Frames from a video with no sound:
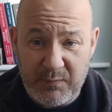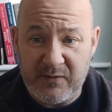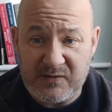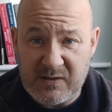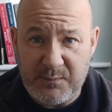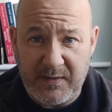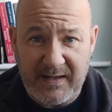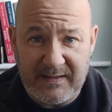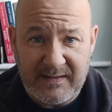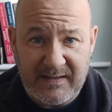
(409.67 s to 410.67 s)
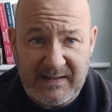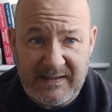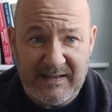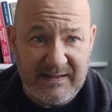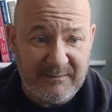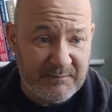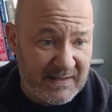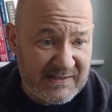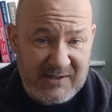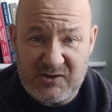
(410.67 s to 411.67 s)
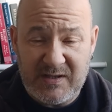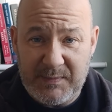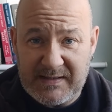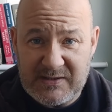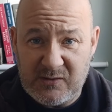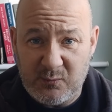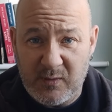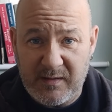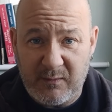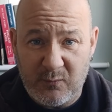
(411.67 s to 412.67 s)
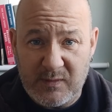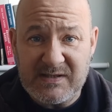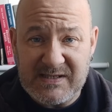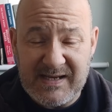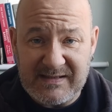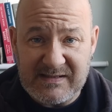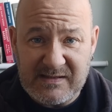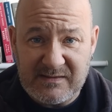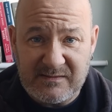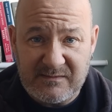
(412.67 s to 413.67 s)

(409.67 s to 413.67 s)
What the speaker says: But on top of that, it's actually backed you up with stats.